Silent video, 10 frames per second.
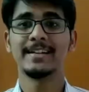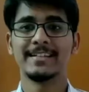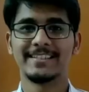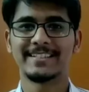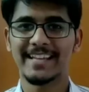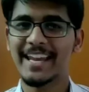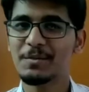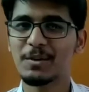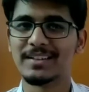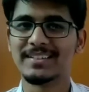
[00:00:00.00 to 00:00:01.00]
The second
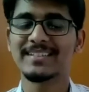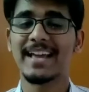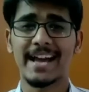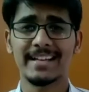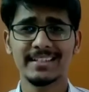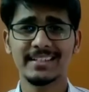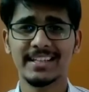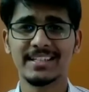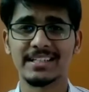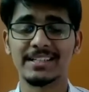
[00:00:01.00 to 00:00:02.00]
one is, as a
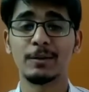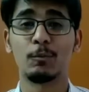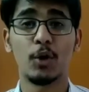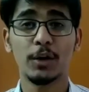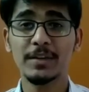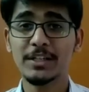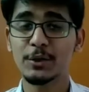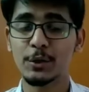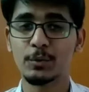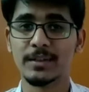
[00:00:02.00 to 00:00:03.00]
teacher, what we
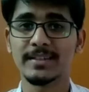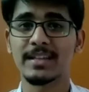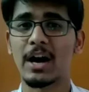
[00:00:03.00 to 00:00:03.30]
should do is,